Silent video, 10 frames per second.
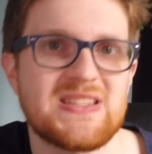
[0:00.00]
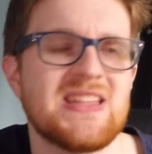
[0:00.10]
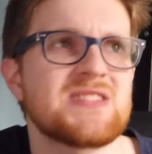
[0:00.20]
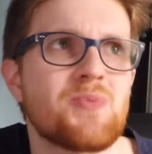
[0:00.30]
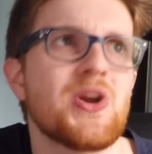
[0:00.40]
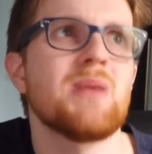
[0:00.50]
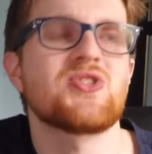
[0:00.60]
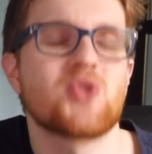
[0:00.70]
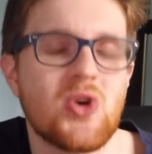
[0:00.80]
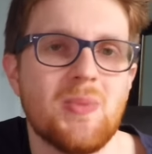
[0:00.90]
and that's pretty
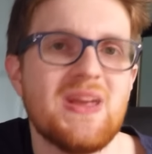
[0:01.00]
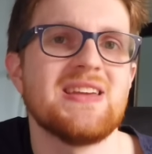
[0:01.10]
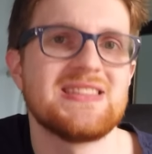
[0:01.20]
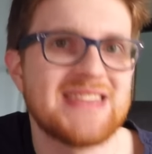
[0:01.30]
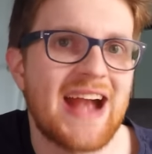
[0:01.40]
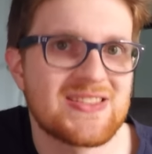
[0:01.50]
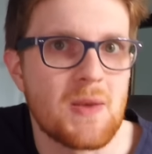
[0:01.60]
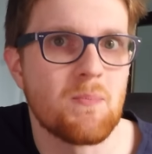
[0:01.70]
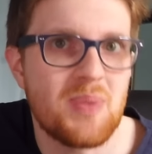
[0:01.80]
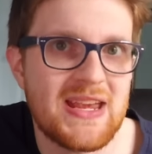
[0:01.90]
much going to be the deck
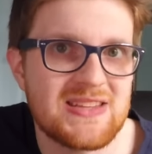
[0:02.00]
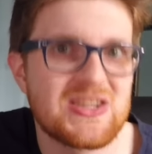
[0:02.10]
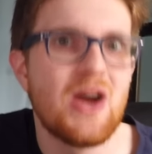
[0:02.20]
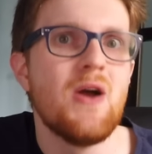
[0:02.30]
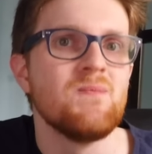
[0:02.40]
to beat